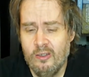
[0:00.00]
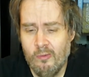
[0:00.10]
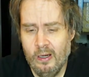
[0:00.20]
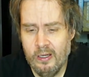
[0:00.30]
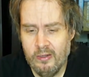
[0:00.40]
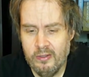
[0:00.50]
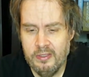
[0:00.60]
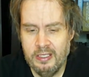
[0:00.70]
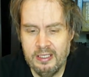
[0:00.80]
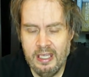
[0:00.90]
where you're
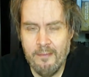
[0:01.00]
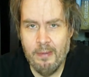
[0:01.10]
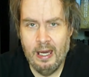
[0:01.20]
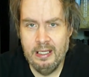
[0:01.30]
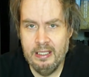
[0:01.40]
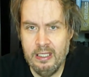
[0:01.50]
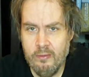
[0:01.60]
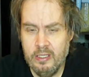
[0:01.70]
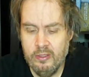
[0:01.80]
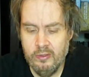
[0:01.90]
using the same body that you
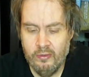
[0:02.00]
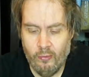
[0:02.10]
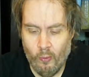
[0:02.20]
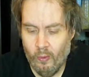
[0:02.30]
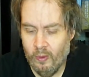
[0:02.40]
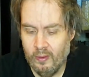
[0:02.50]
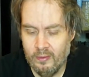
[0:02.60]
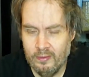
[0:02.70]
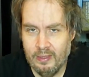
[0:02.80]
would use for,